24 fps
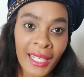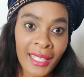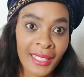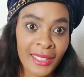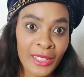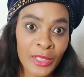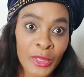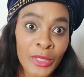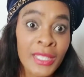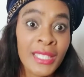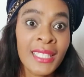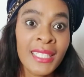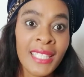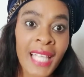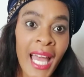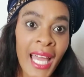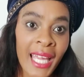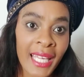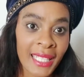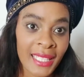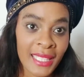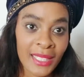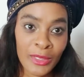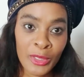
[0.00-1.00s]
to
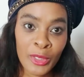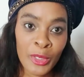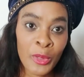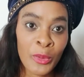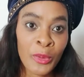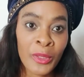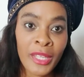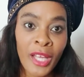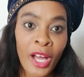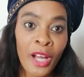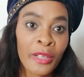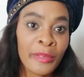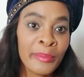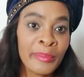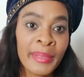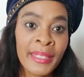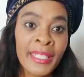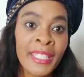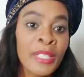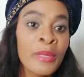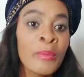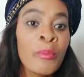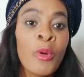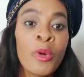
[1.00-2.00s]
decide, without
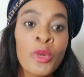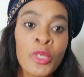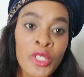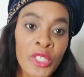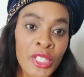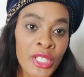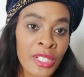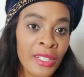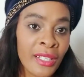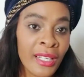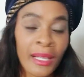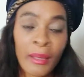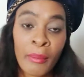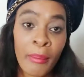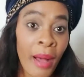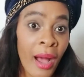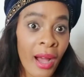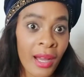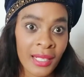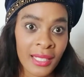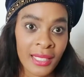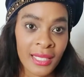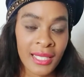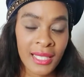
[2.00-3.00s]
being emotional
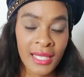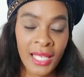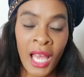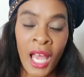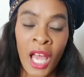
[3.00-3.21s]
about it.